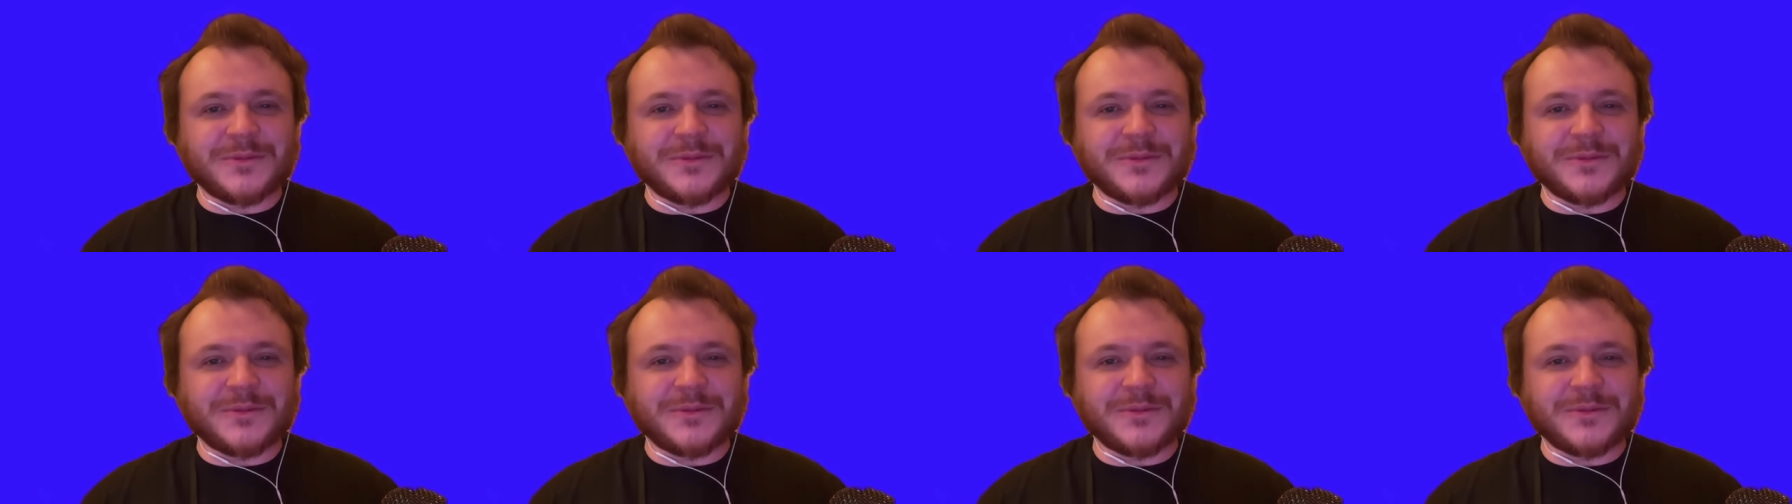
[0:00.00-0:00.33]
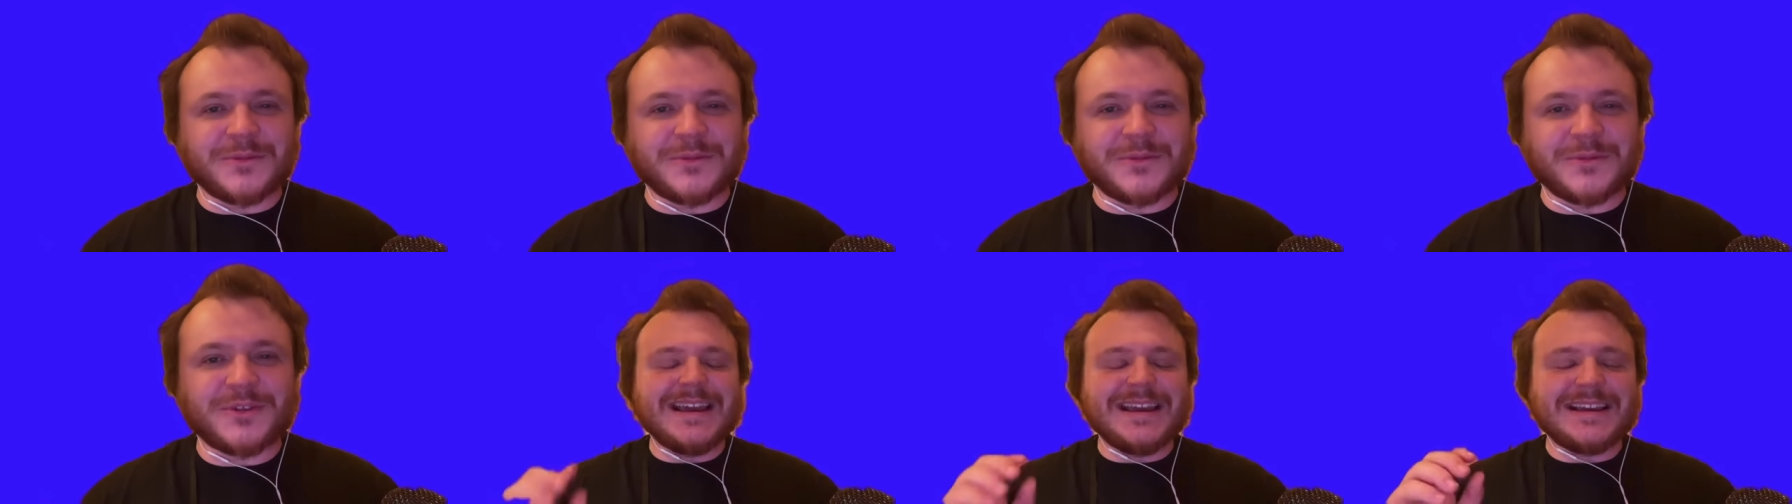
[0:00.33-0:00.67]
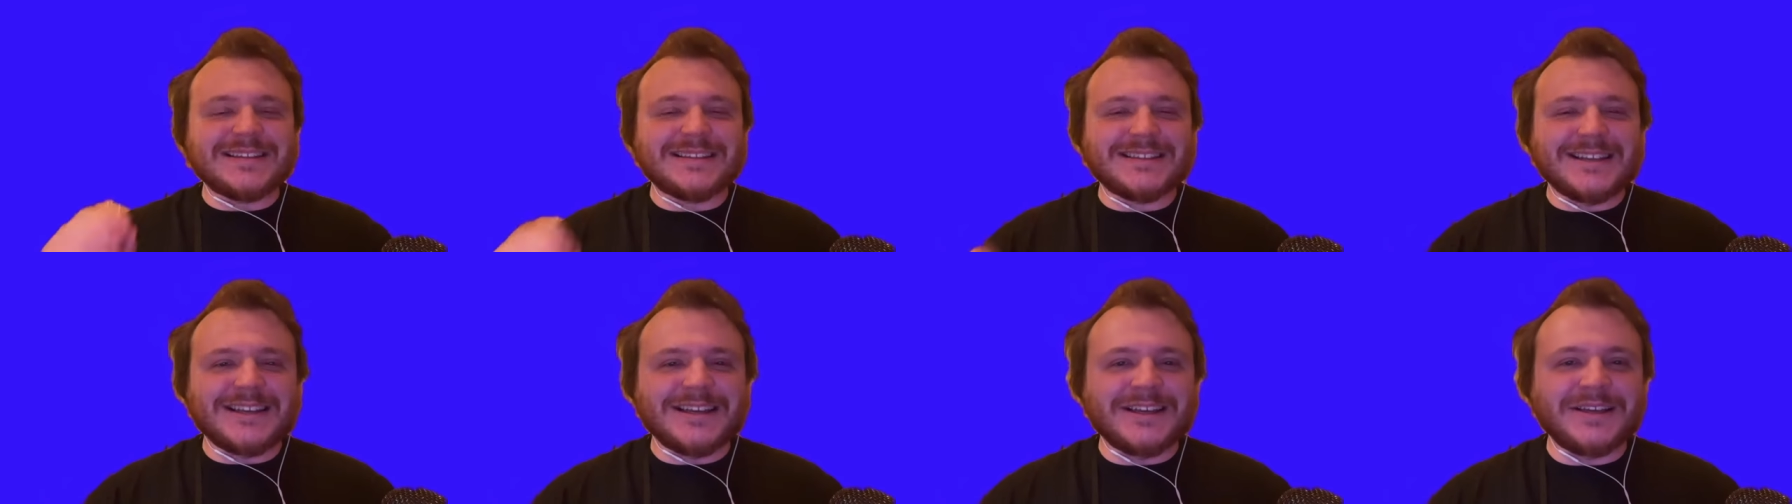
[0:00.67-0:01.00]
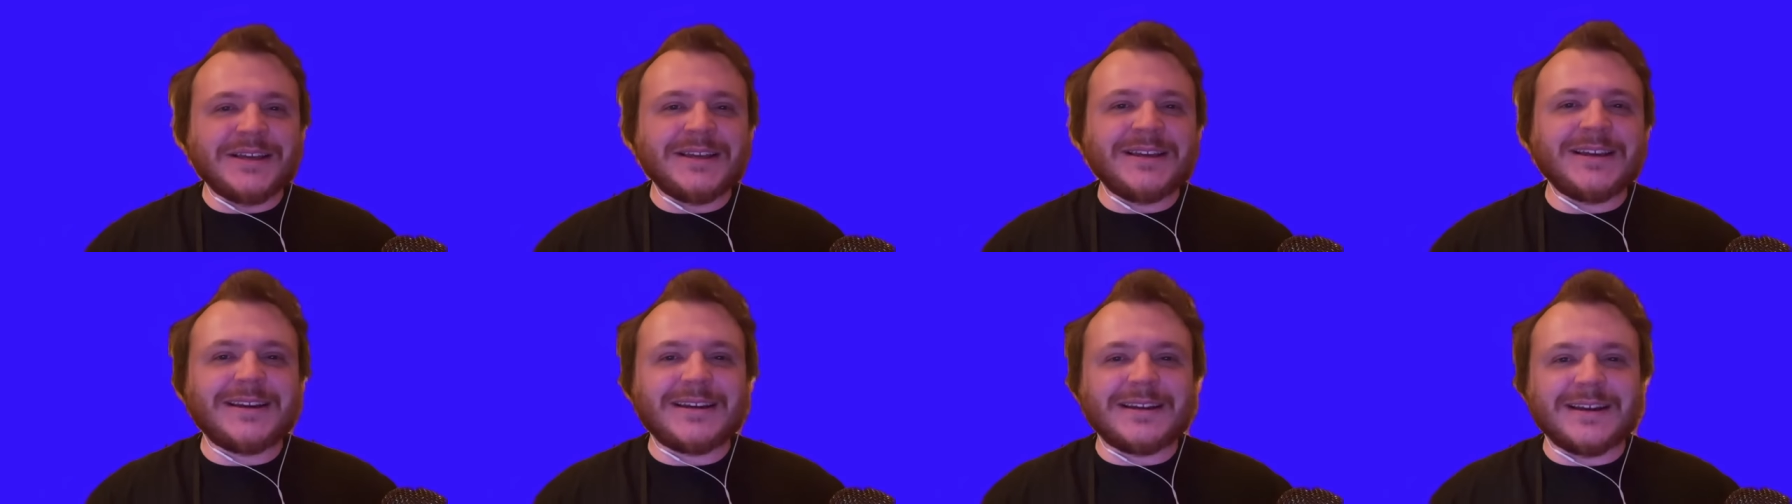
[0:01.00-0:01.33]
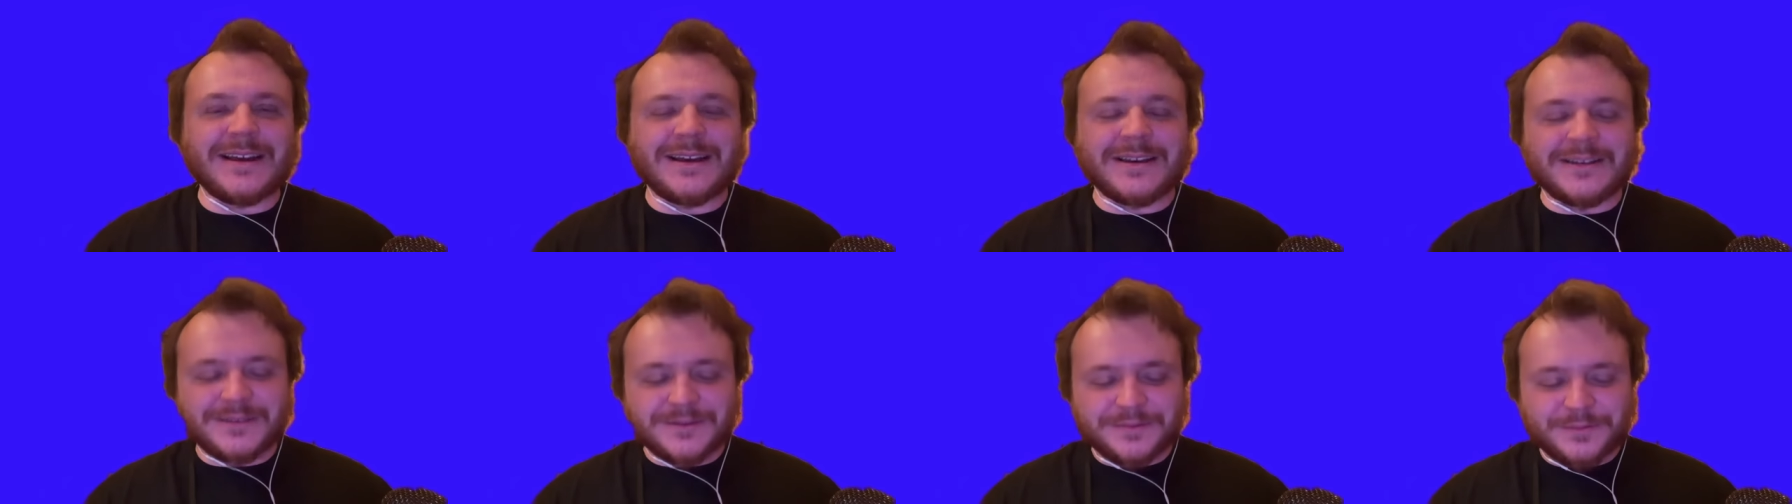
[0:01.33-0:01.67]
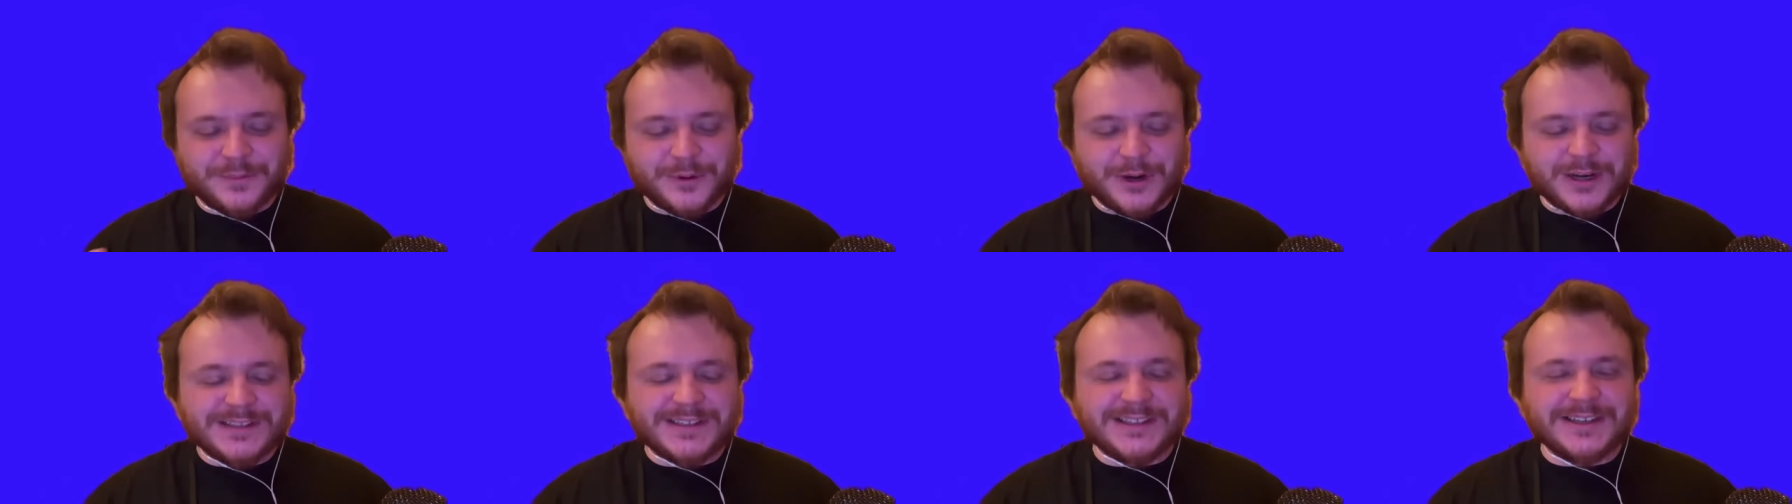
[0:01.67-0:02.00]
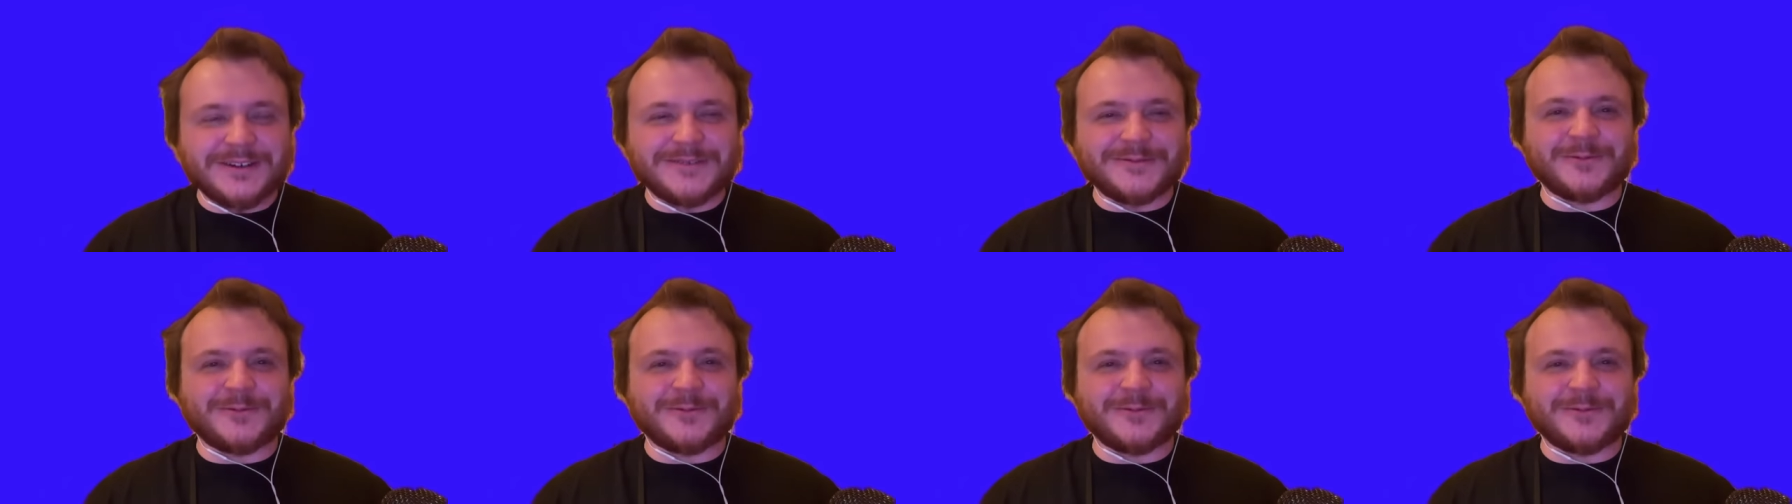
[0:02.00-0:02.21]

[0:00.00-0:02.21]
House, is President